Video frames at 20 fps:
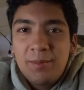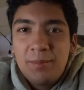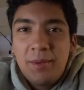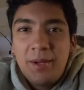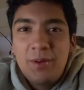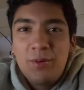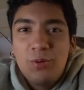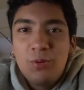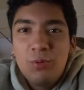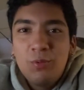
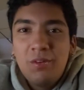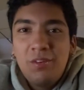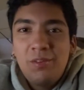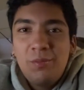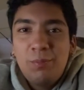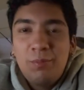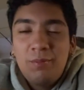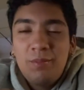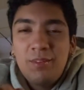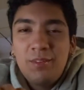My
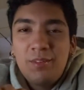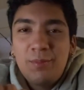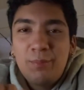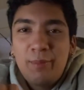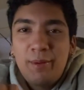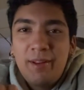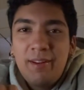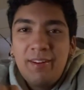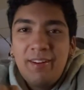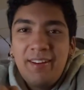coolest
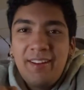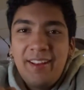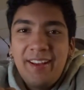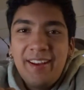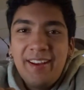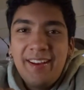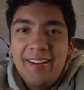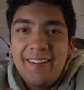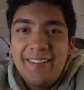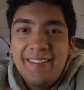speaker,
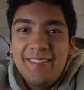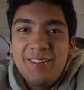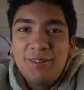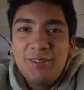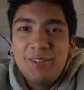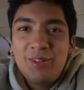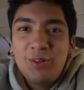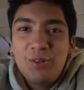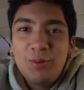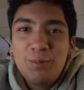yeah.
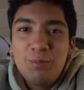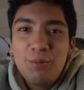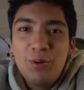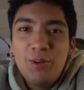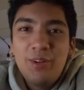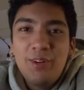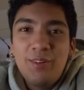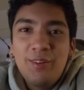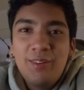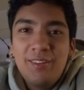With all the
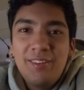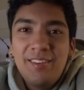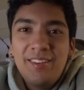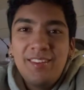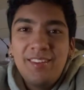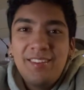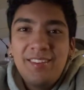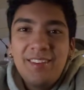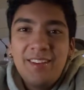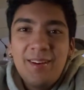bird
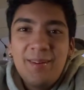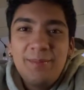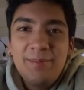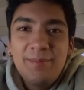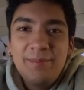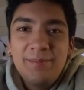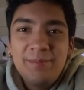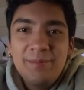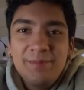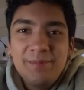noises, yeah.
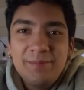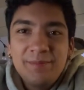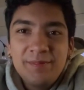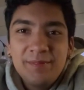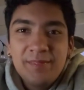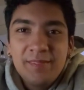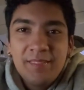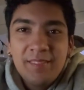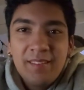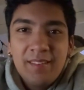
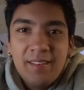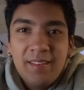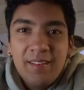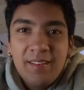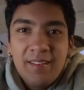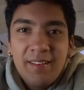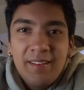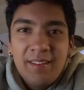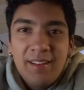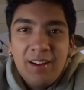
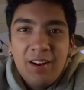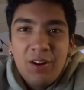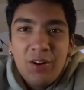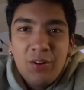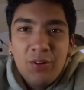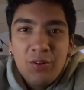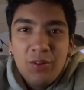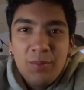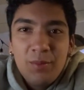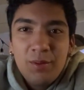How
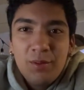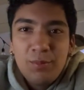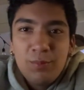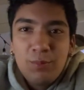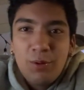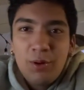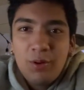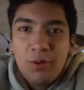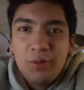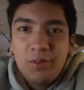you love the
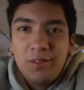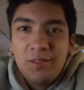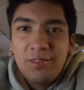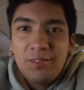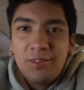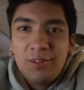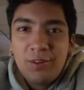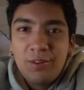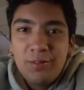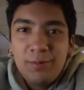sparkly
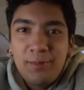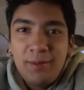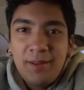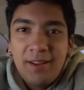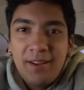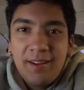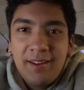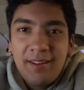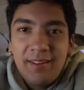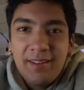stars
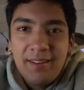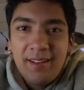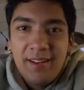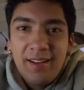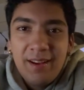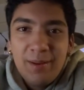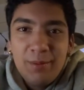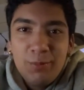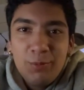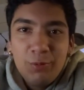behind. I
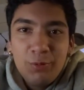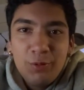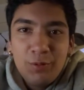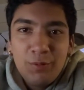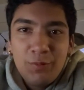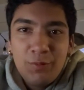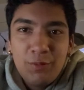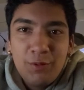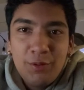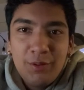have real
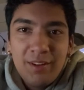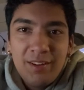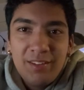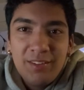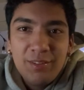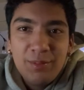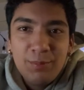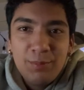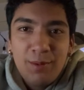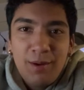food I
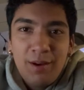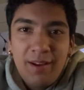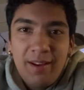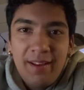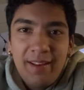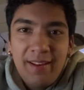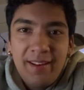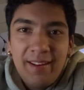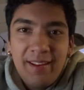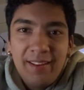just
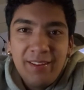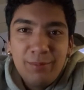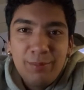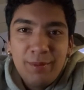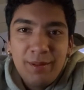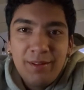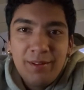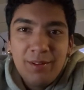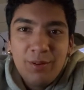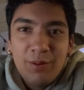bought and I
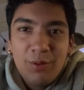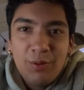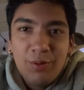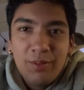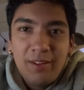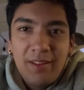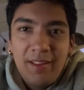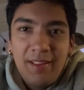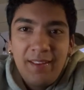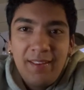spent the whole
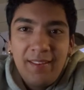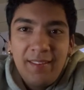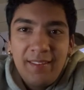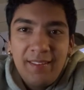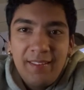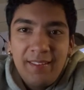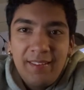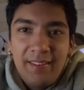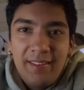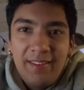day
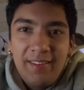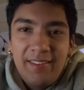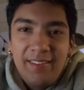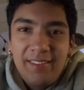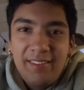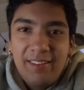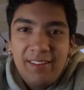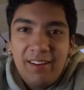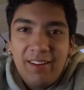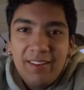
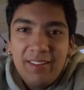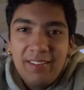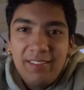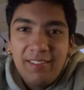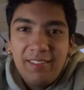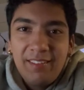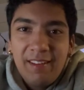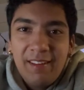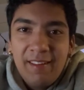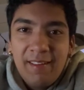eating
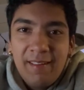Takis.